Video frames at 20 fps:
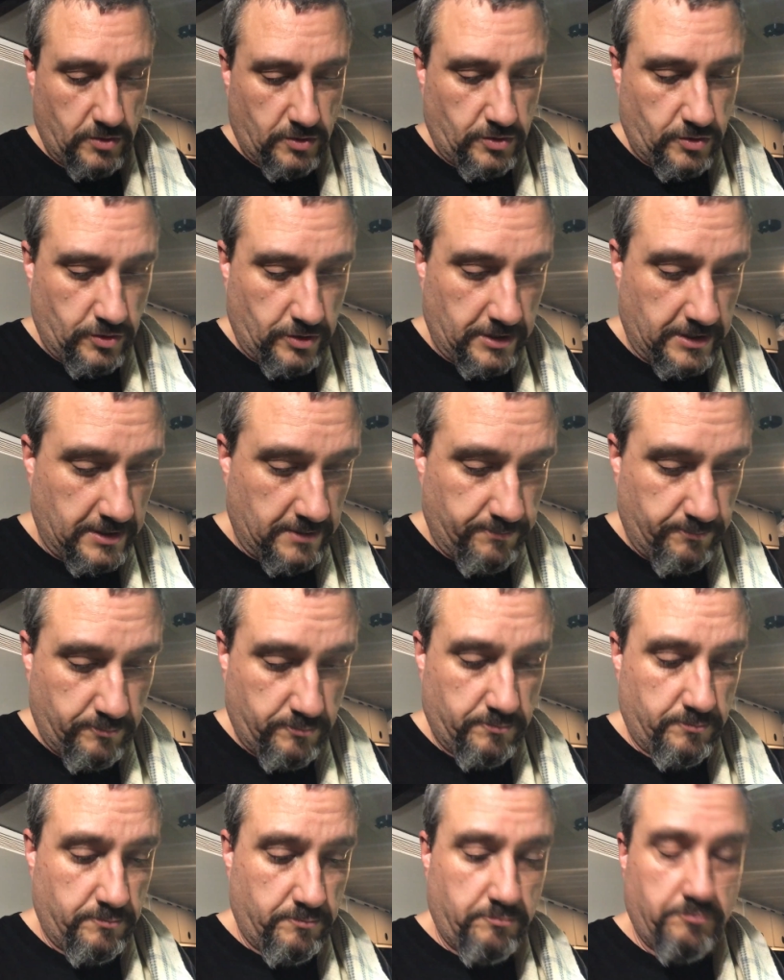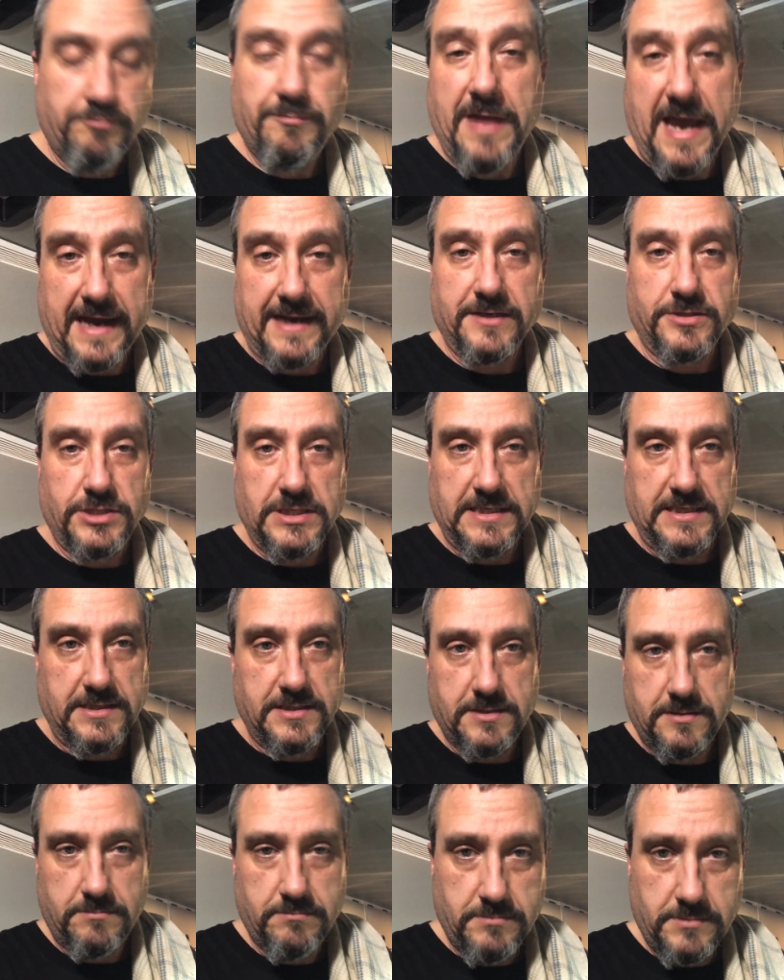good mac and
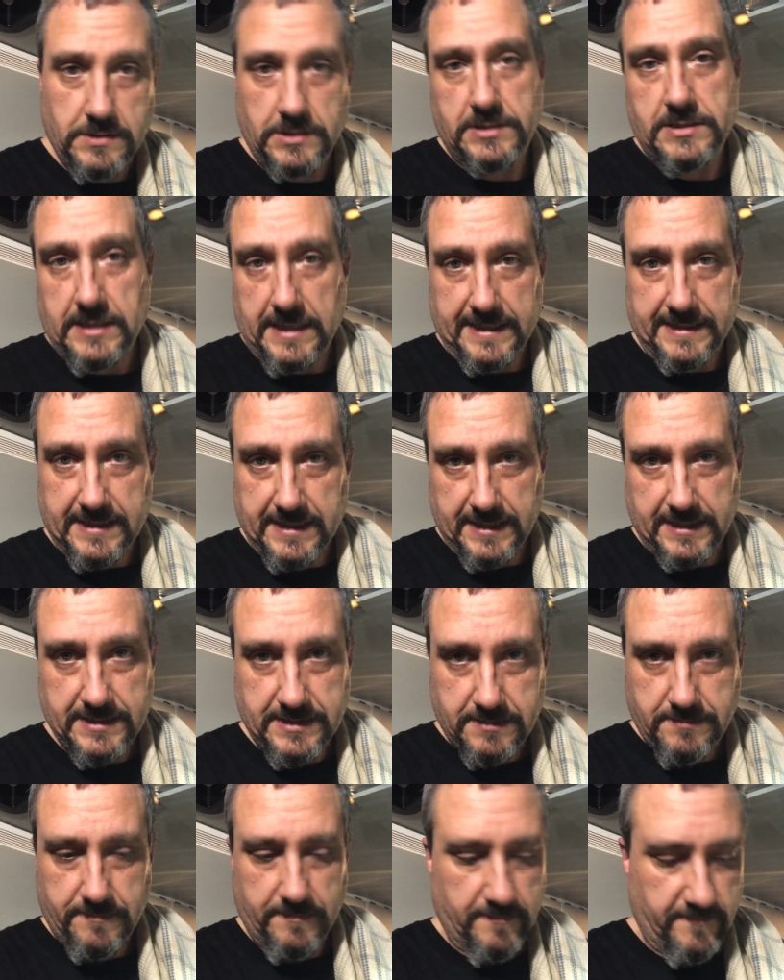cheese, just like this.